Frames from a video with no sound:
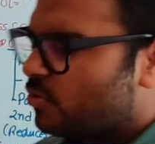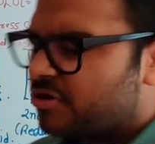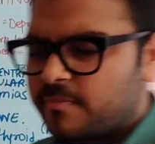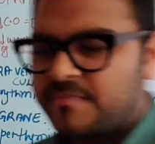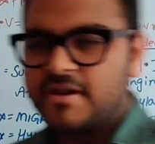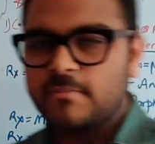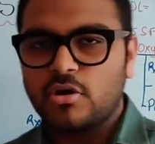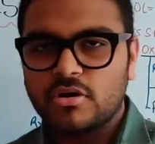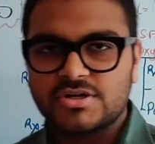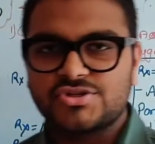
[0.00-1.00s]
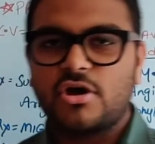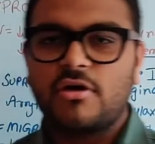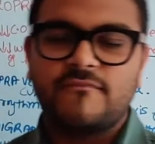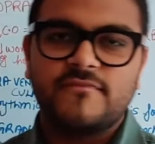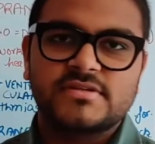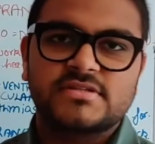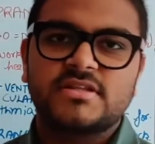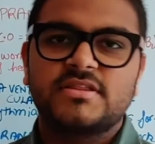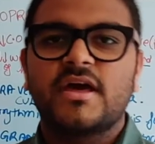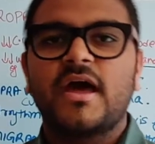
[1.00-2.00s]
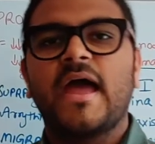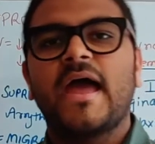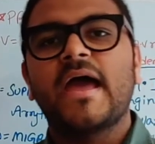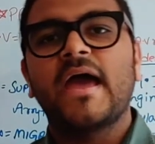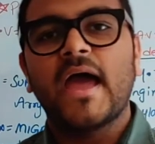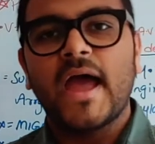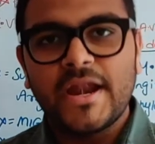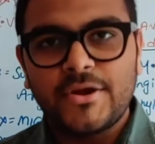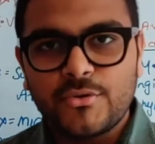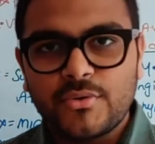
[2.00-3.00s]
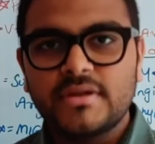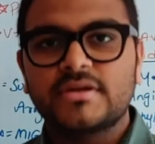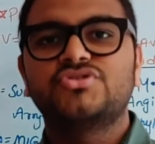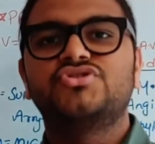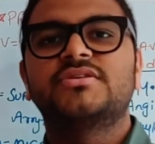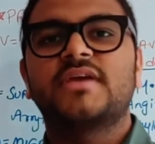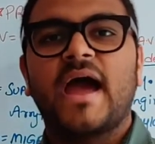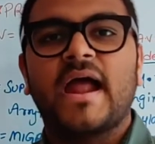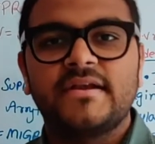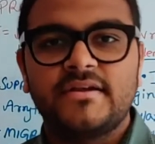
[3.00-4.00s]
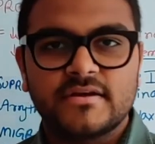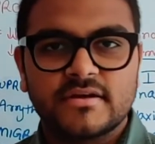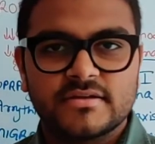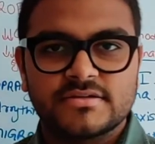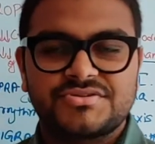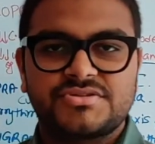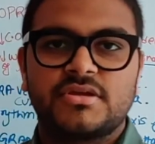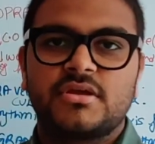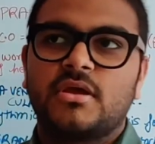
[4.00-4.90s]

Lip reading: What are beta blockers? Obviously, they are adrenergic antagonists.